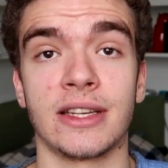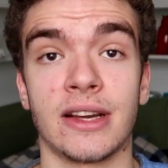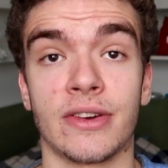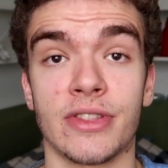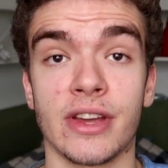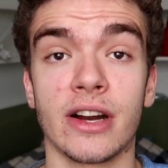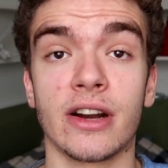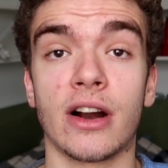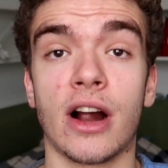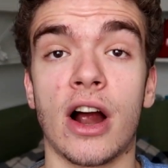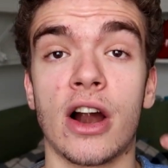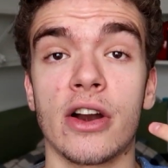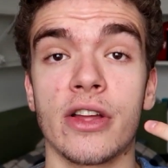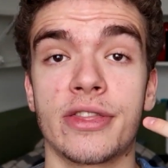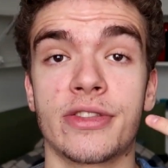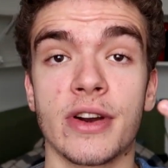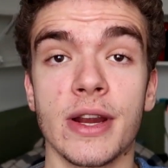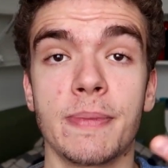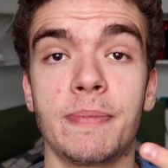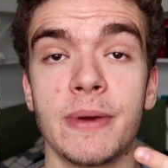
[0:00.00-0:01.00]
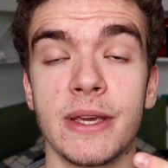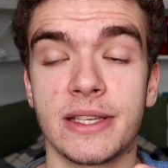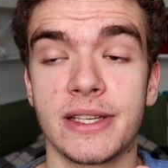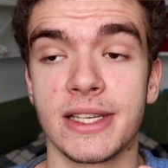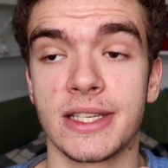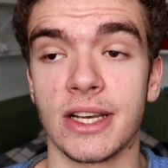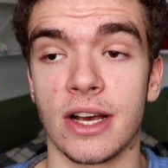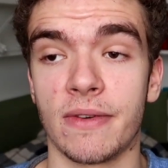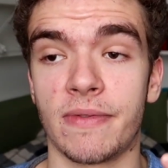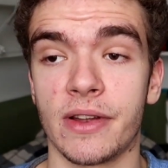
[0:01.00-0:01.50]
Now, there are 3
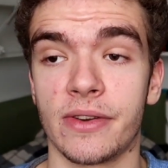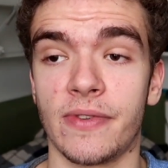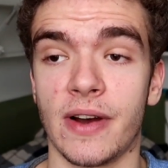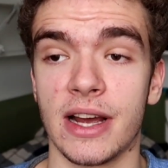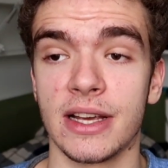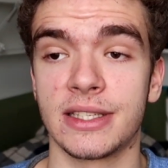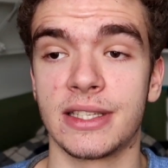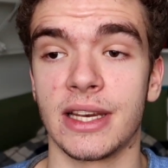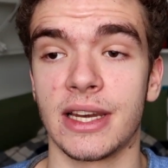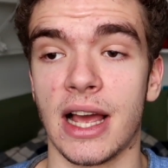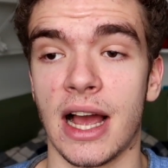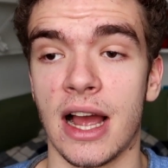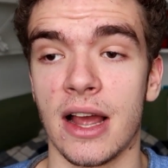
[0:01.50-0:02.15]
pieces of advice that